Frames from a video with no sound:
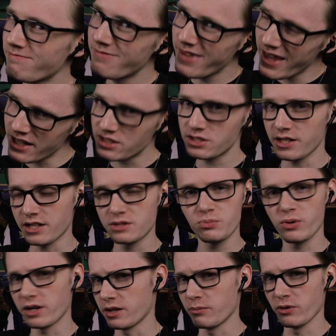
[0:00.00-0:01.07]
It's, it's
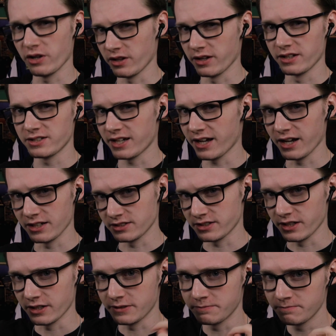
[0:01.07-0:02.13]
pretty brilliant, I gotta
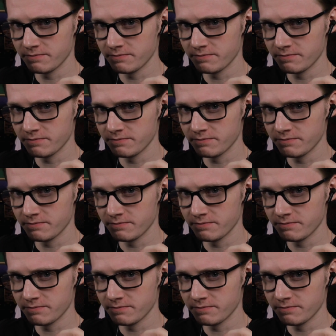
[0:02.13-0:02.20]
say.